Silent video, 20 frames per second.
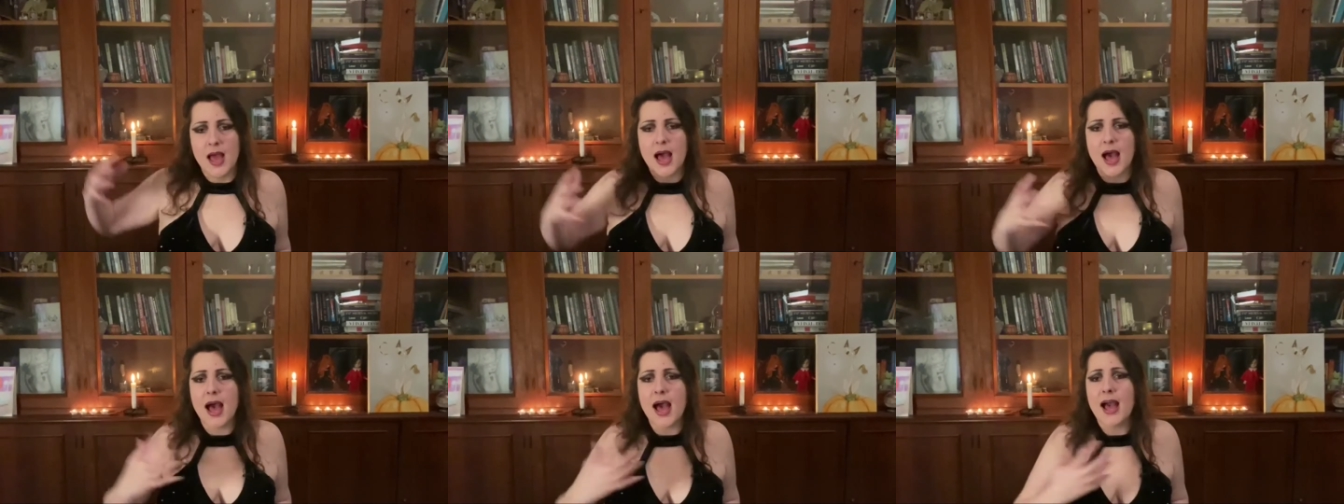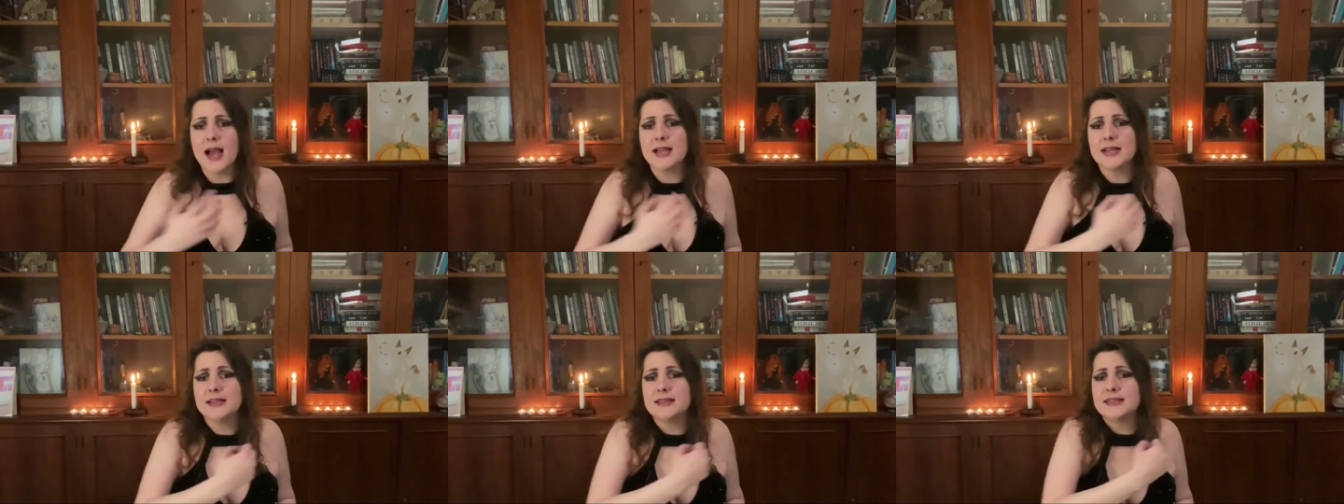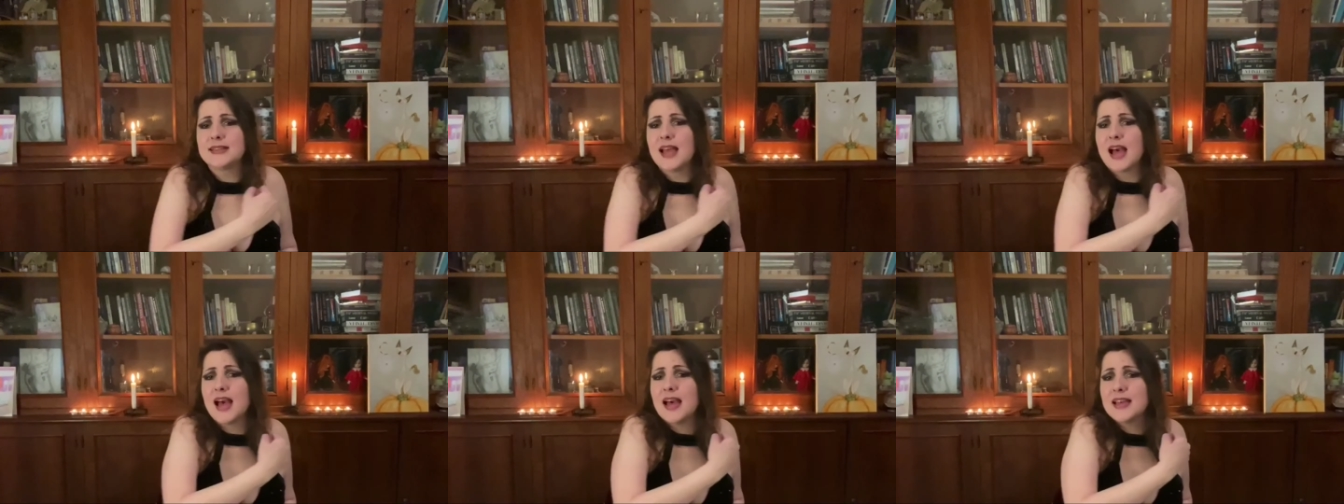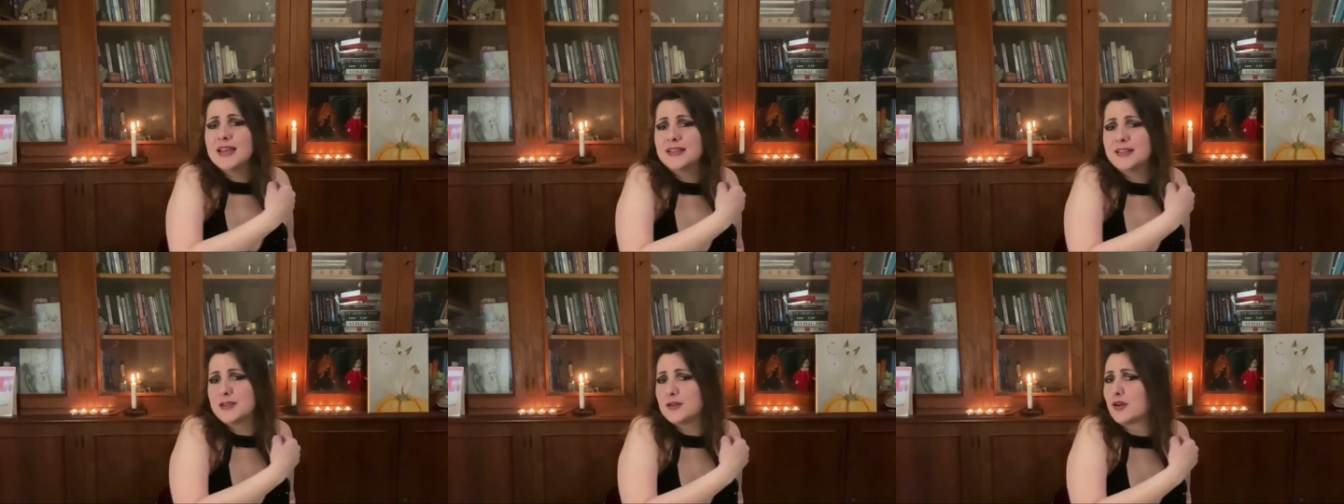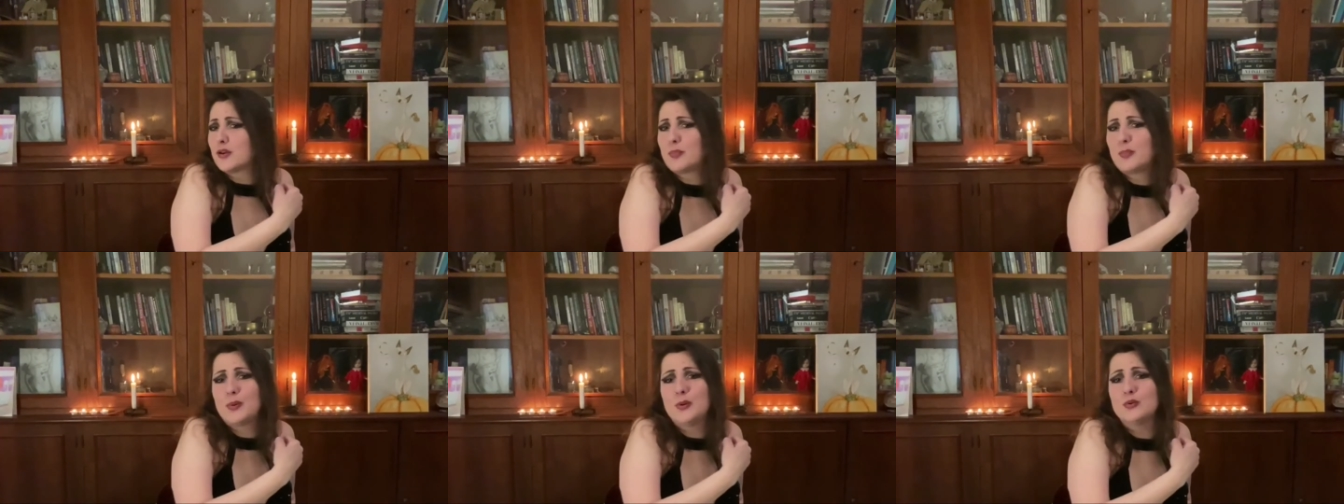Hug tight
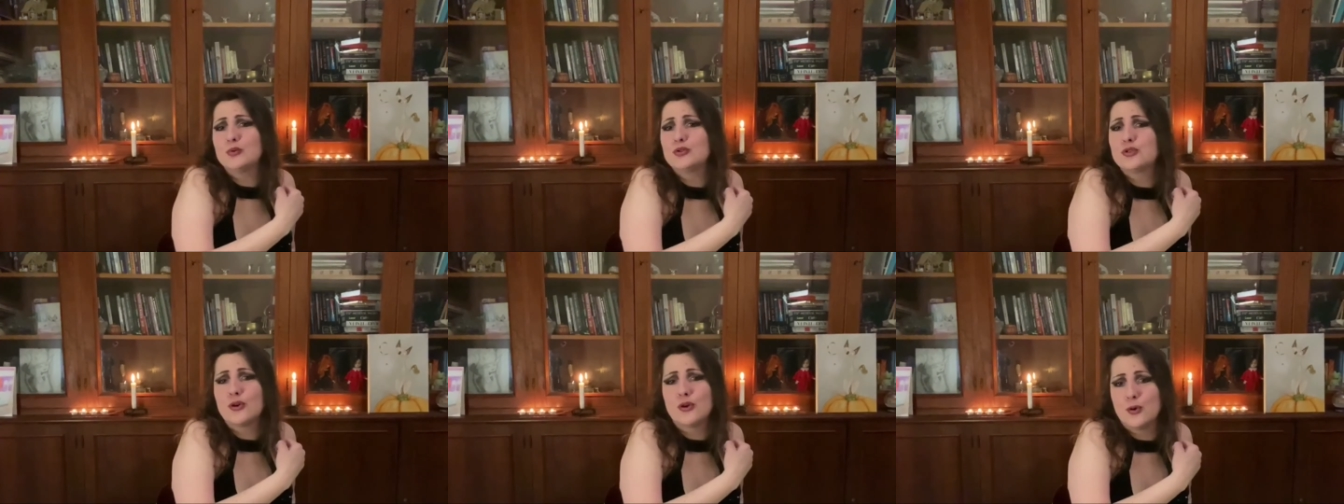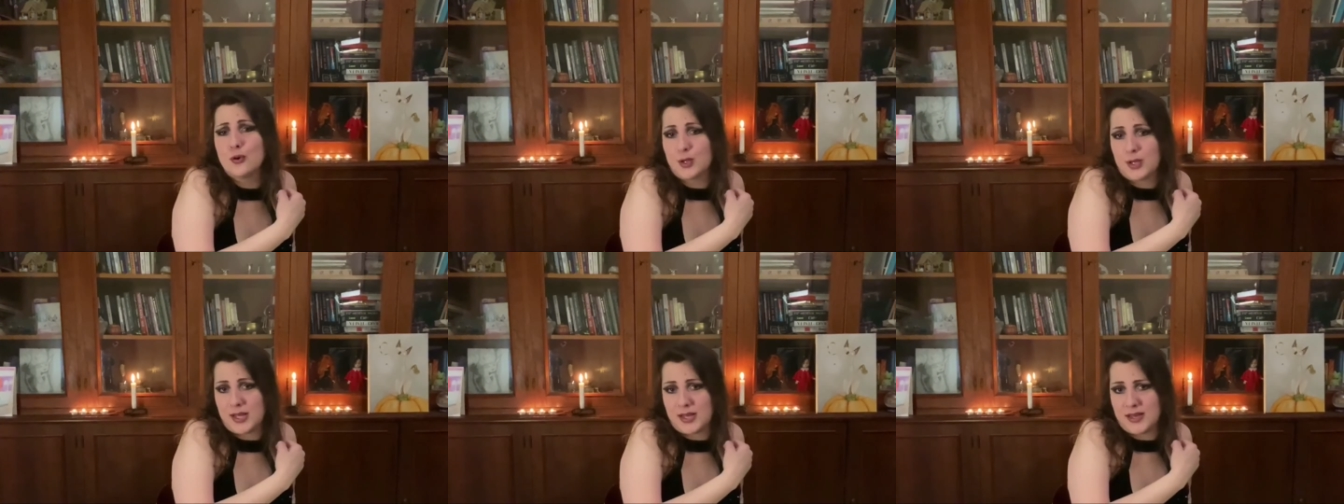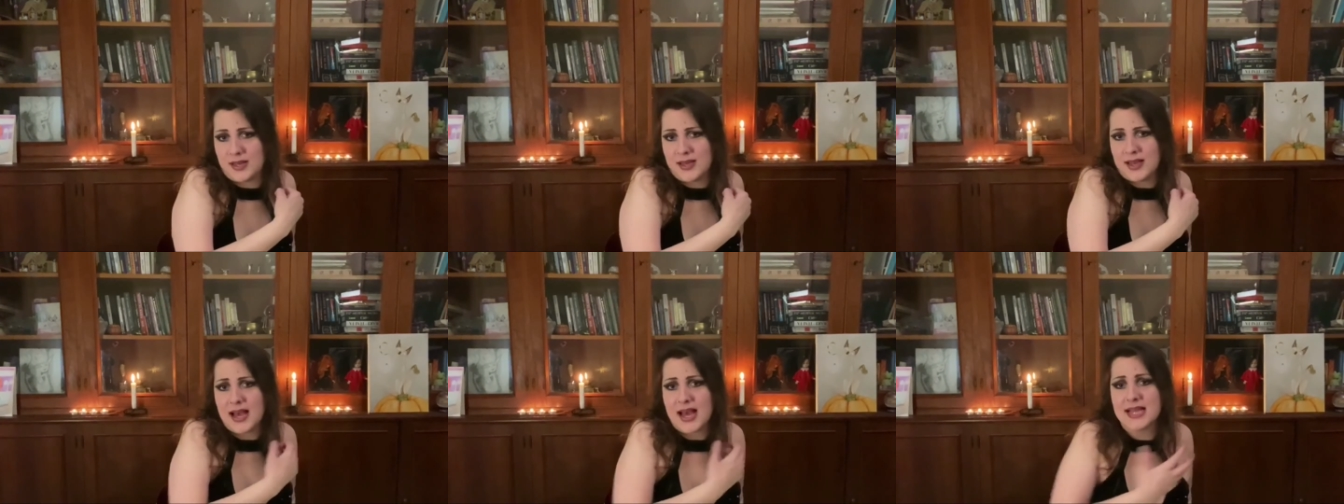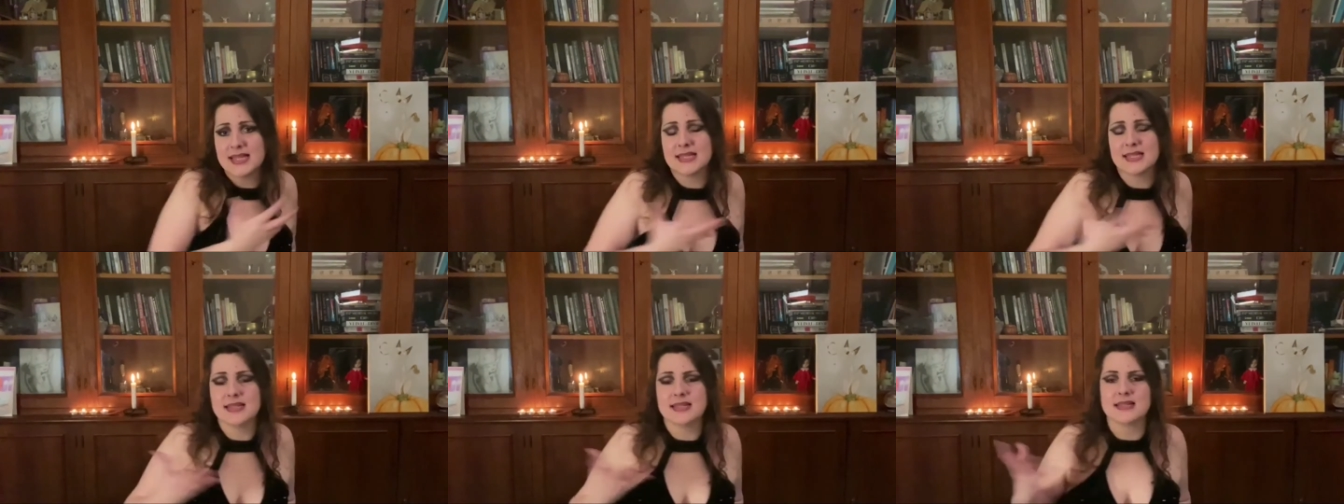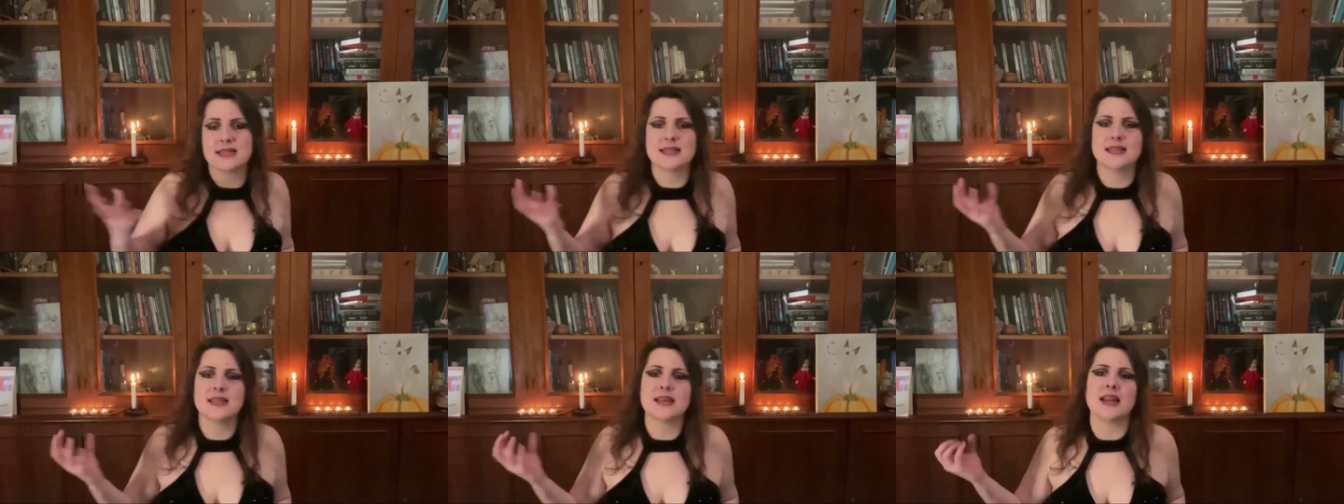your Plutone as
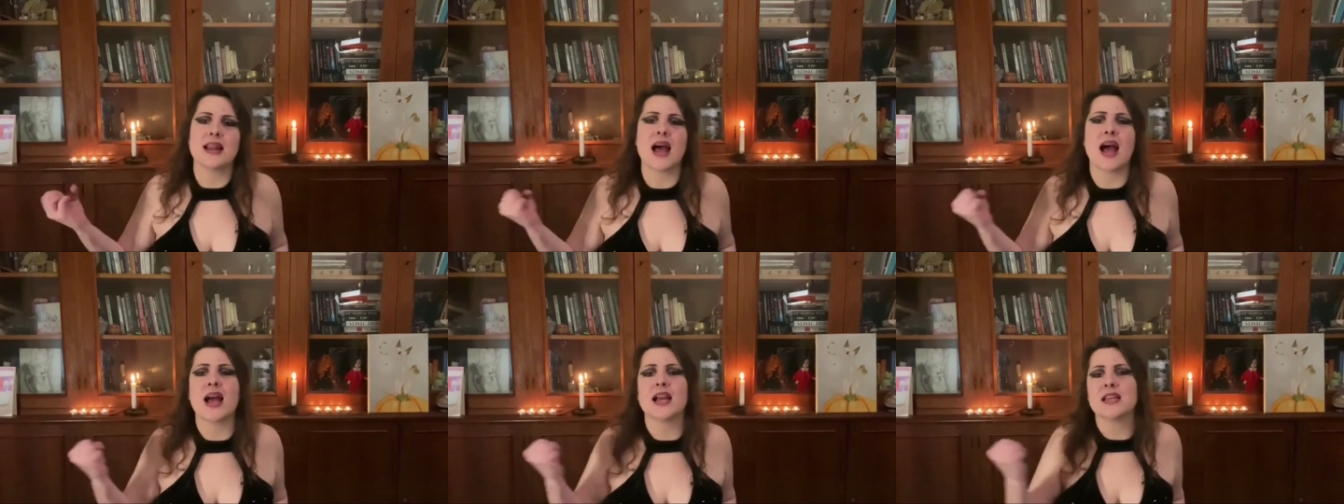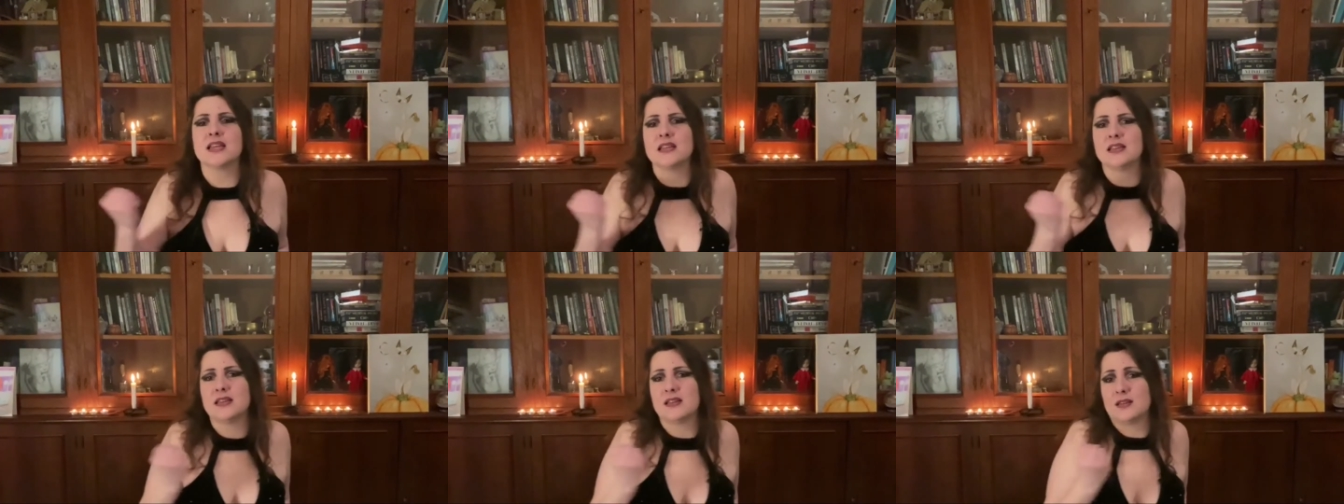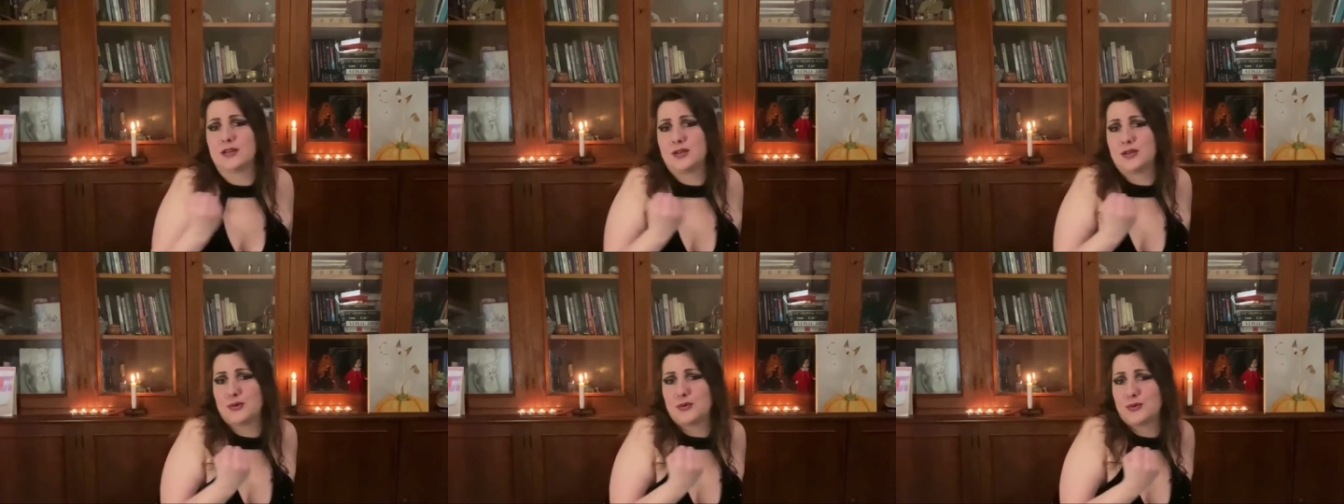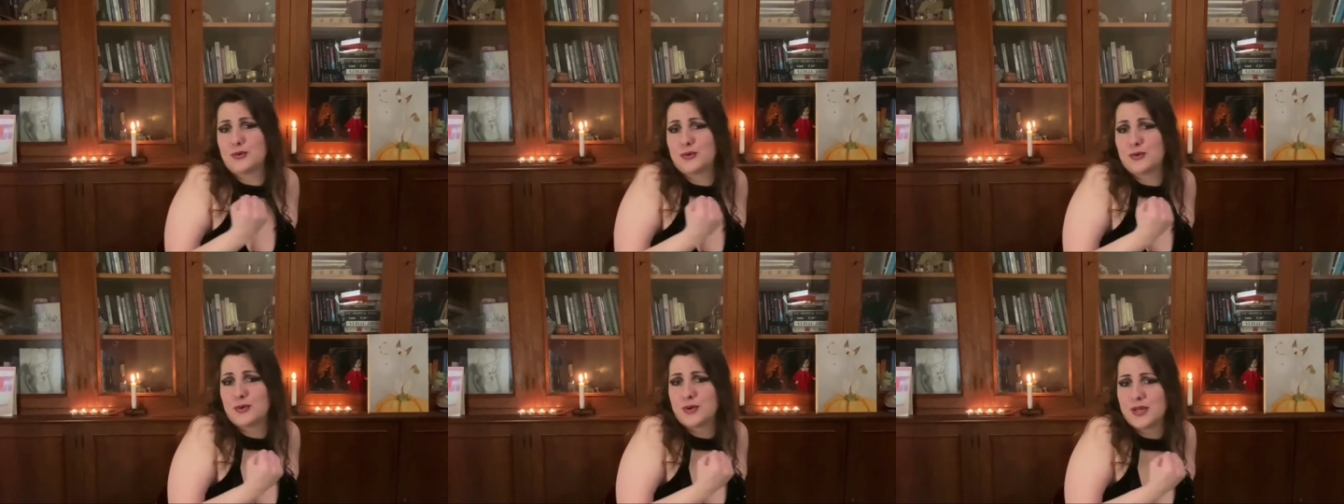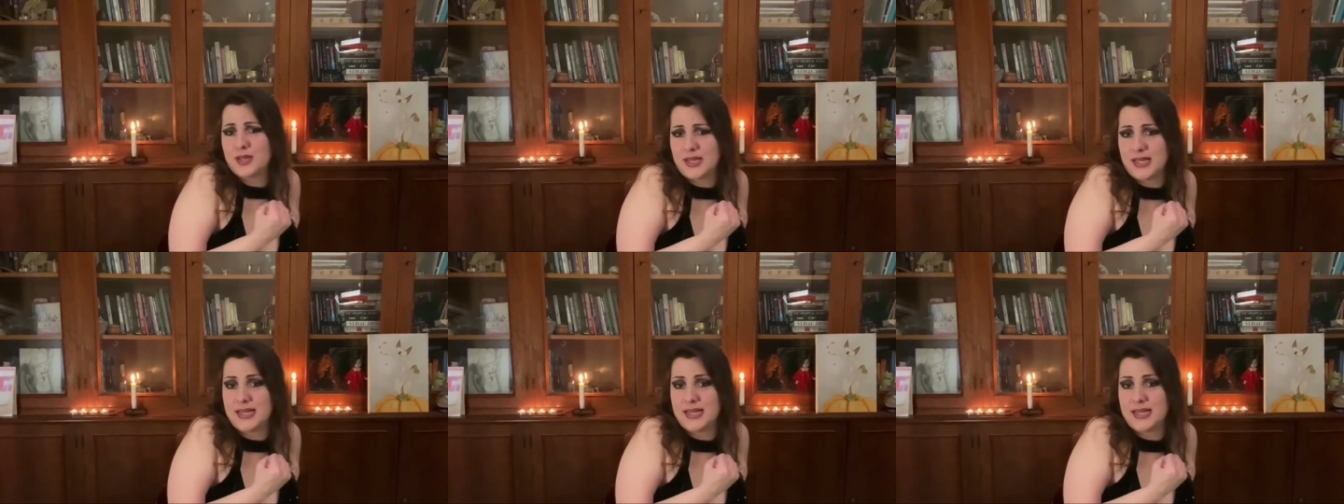he's dragging you